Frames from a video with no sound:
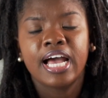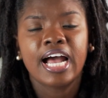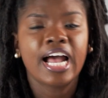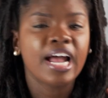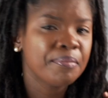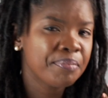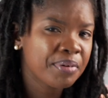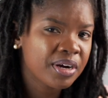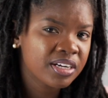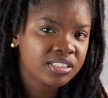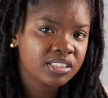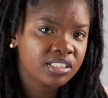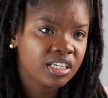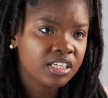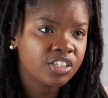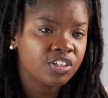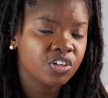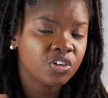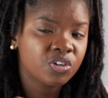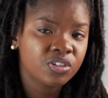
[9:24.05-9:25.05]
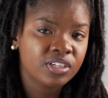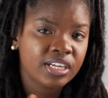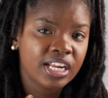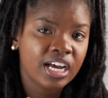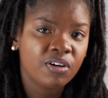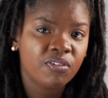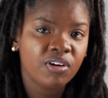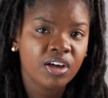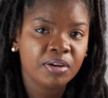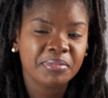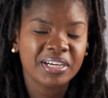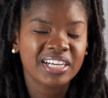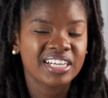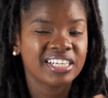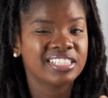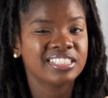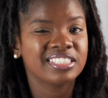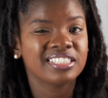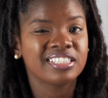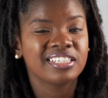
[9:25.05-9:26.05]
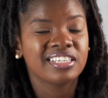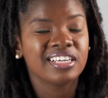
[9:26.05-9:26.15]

I personally don't do that one because